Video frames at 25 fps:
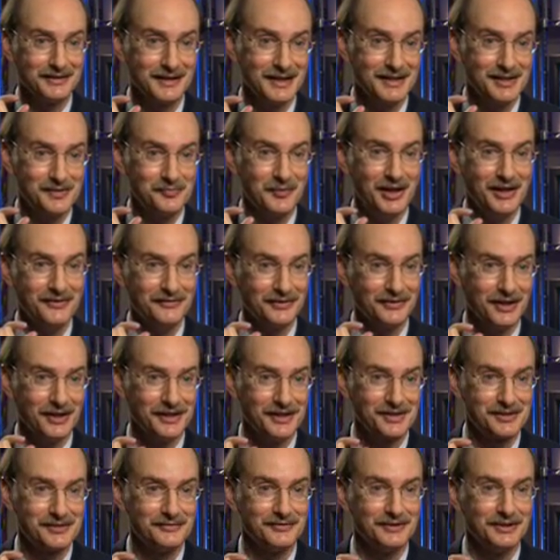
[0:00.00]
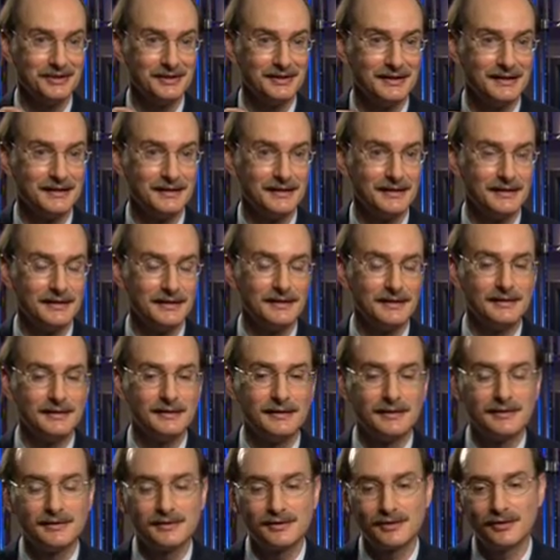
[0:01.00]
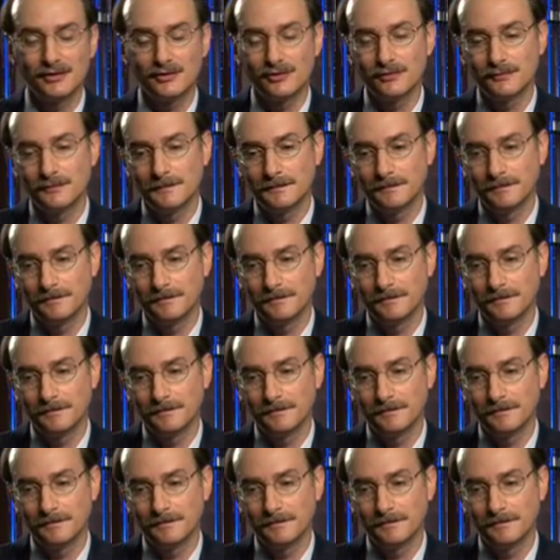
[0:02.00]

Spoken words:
That's my philosophy. So